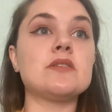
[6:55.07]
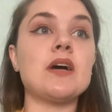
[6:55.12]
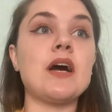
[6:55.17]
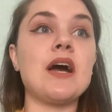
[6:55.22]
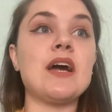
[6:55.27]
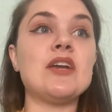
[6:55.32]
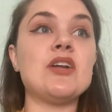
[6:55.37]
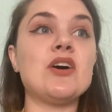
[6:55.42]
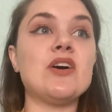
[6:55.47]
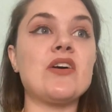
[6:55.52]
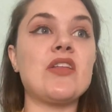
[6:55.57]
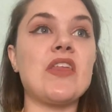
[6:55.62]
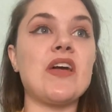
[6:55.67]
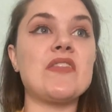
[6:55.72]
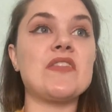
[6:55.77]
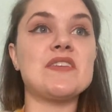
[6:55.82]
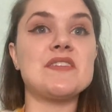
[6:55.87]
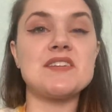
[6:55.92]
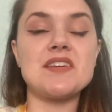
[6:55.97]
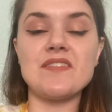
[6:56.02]
I know
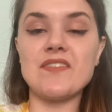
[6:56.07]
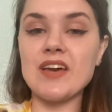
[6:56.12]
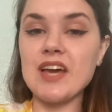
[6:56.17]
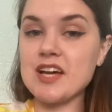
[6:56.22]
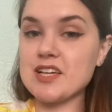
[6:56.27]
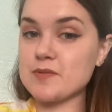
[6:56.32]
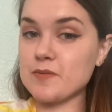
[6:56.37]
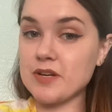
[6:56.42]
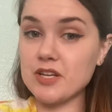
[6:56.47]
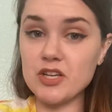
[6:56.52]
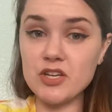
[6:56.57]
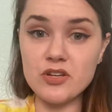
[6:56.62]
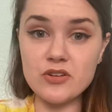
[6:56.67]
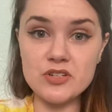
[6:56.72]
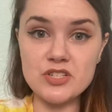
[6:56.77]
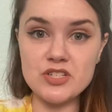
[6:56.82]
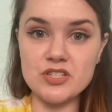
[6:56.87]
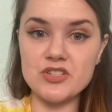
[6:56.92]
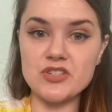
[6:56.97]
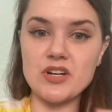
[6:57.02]
that the TV has been a
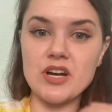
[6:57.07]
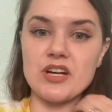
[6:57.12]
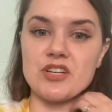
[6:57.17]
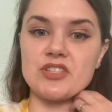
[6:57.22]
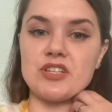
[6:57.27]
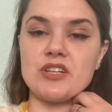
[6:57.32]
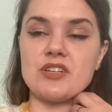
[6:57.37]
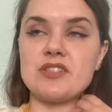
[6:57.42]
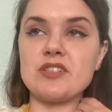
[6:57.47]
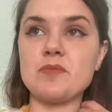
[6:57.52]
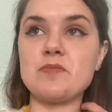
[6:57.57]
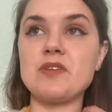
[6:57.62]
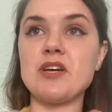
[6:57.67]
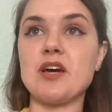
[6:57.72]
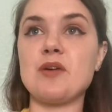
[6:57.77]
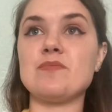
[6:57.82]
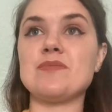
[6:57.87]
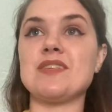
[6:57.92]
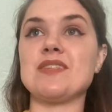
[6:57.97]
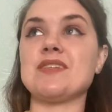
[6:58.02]
huge distraction.
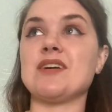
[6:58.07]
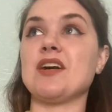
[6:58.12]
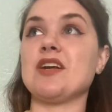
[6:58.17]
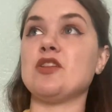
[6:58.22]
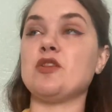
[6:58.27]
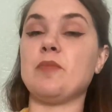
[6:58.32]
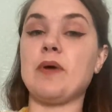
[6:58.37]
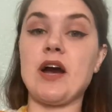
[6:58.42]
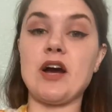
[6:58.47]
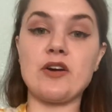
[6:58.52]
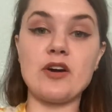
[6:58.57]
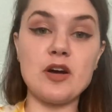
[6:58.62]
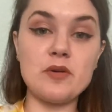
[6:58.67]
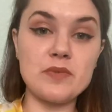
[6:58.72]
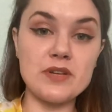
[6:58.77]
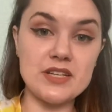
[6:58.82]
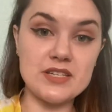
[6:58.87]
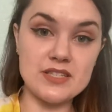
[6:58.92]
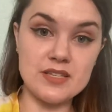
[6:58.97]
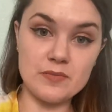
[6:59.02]
Sometimes it's on in the background
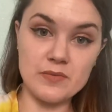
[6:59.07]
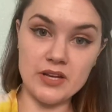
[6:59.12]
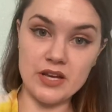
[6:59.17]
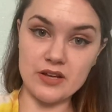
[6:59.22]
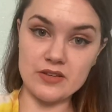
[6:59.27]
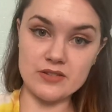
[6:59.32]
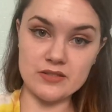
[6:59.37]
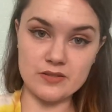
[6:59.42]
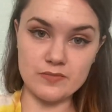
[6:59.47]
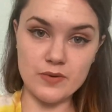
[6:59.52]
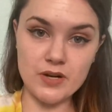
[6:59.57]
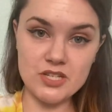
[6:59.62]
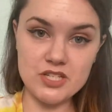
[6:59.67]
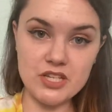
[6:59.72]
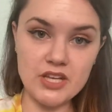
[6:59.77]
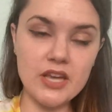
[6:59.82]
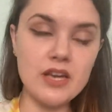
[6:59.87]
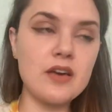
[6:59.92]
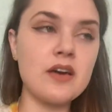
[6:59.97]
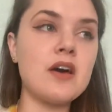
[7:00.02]
because somebody else is
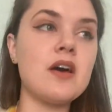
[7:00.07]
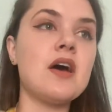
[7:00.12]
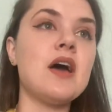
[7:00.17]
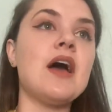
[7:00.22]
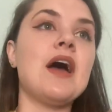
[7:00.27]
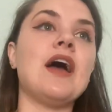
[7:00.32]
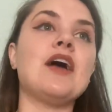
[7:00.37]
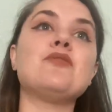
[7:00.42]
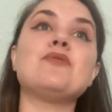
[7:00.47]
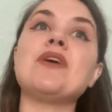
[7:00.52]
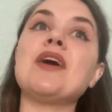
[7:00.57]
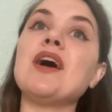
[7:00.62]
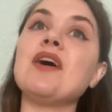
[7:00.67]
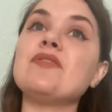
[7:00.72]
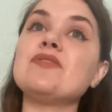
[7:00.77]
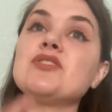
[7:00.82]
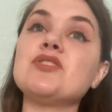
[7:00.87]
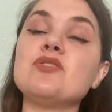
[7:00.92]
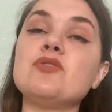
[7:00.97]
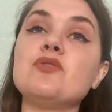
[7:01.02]
watching it, and we
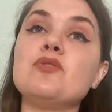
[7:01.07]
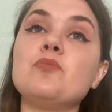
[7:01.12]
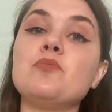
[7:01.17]
have to